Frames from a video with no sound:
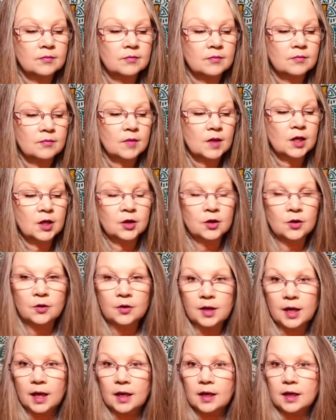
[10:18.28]
you know,
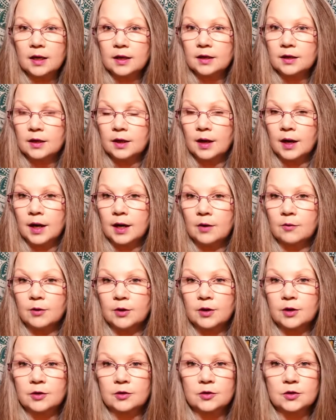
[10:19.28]
getting in line
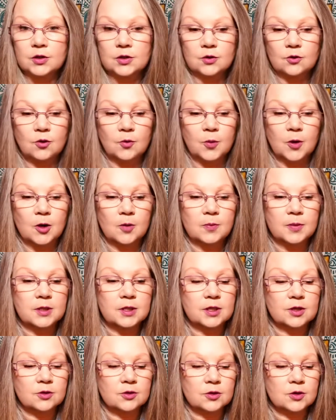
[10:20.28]
with your soul
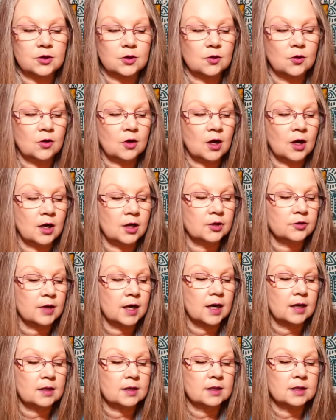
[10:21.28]
purpose, your soul
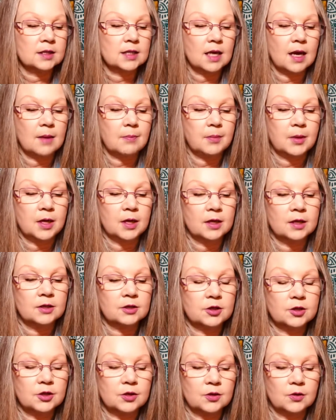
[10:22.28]
contract, and tapping
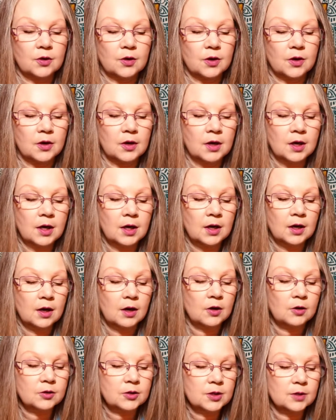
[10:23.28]
into your
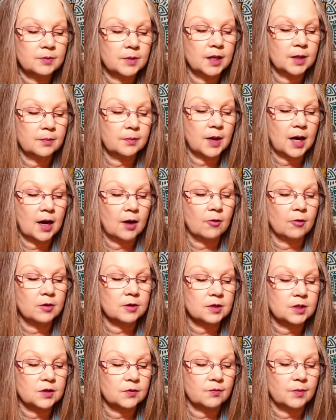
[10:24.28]
ultimate
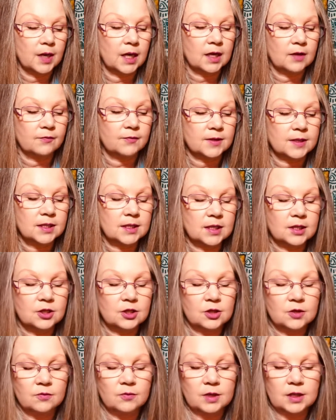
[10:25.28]
powers of
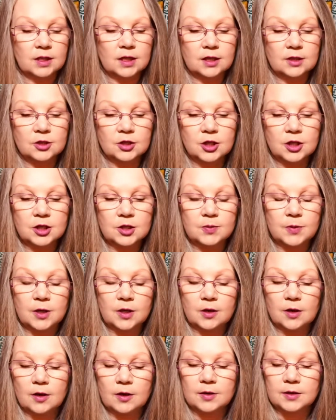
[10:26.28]
manifestation with that judgment
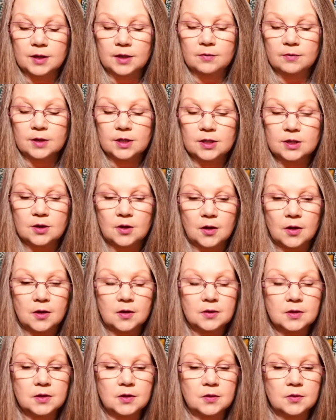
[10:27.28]
card that we saw.
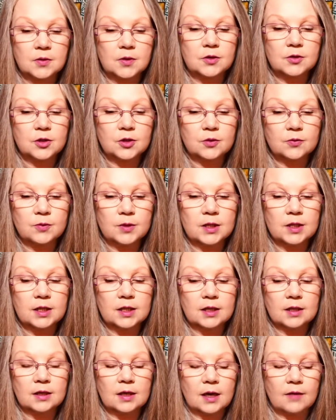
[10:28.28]
So you should
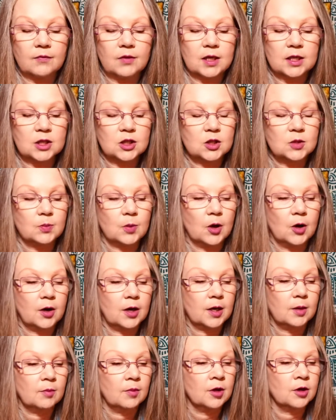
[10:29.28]
really have that spark
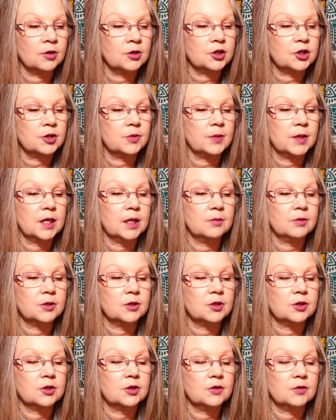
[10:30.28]
in March to be able
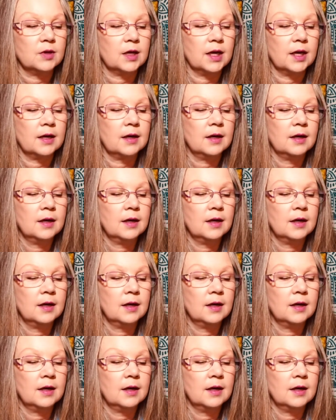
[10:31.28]
to do that.